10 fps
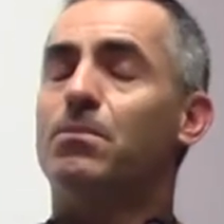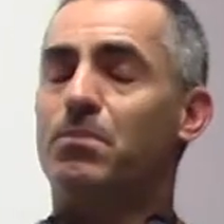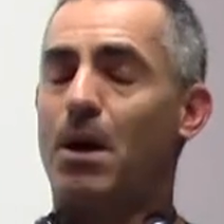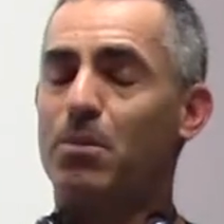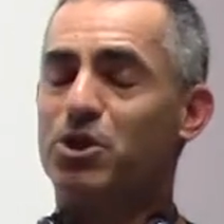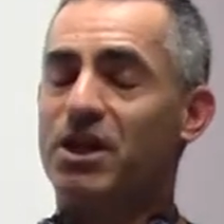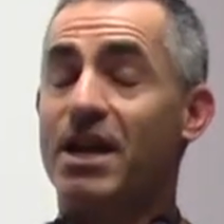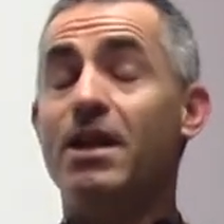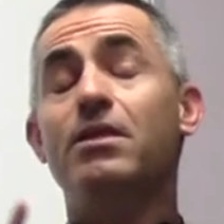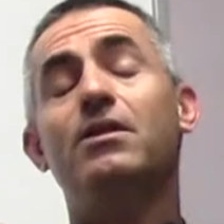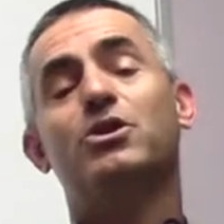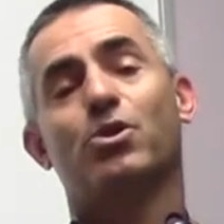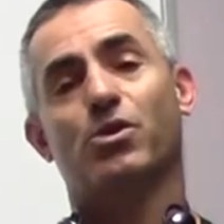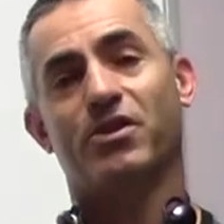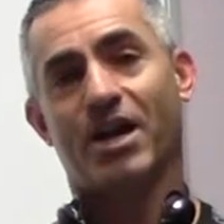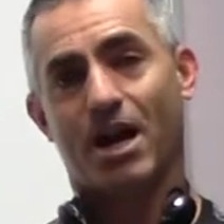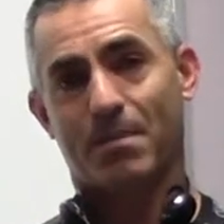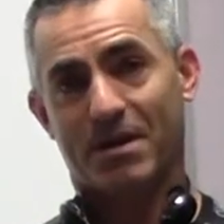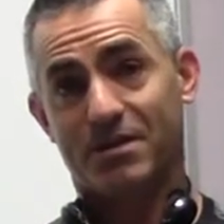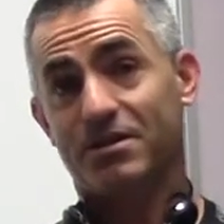published in the Journal of
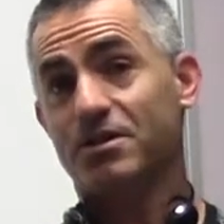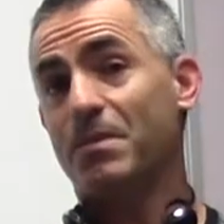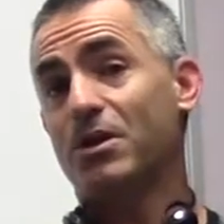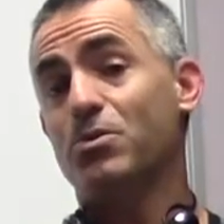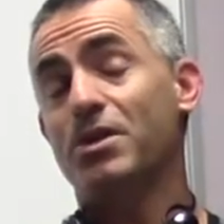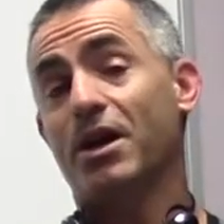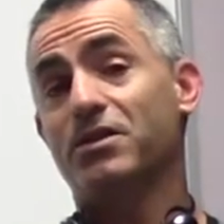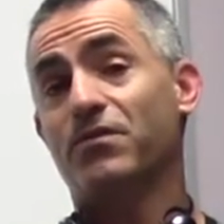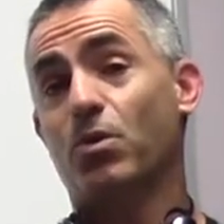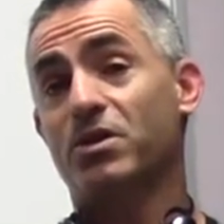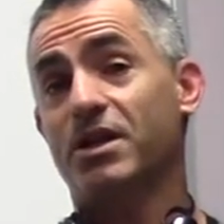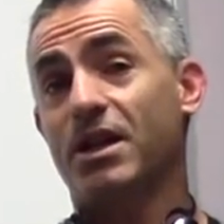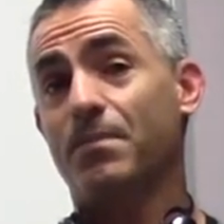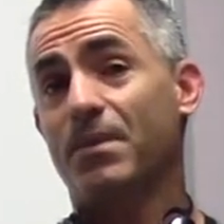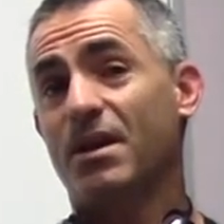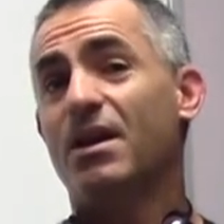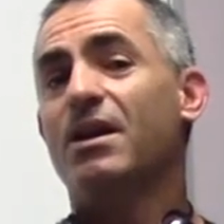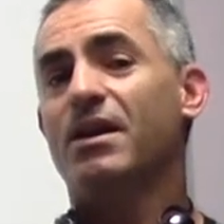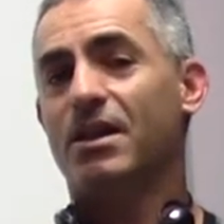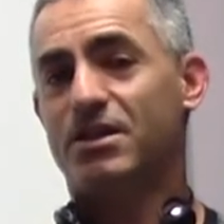Diabetes, this May 2014,
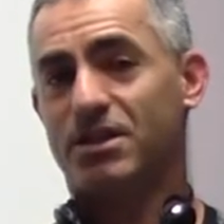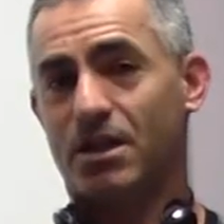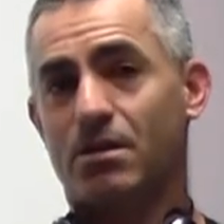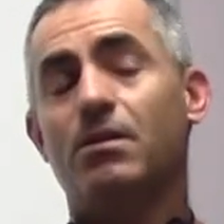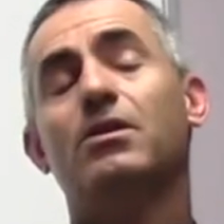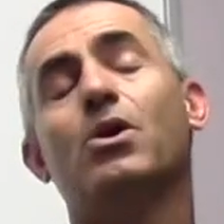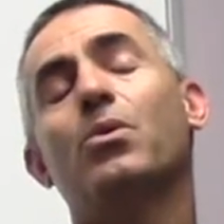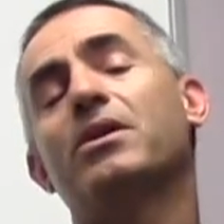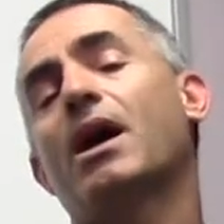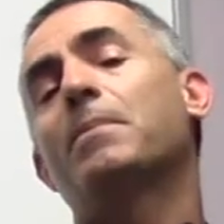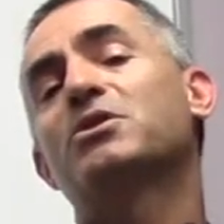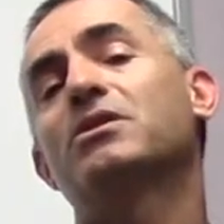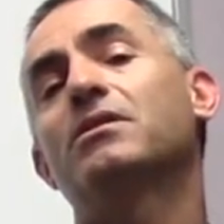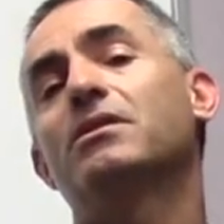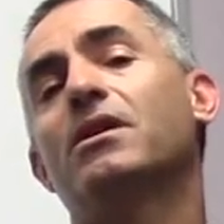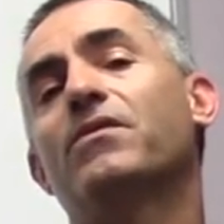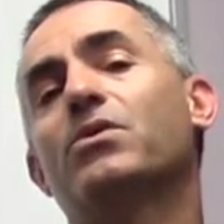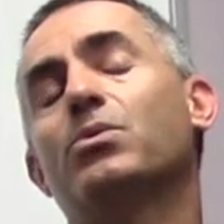consider going the option of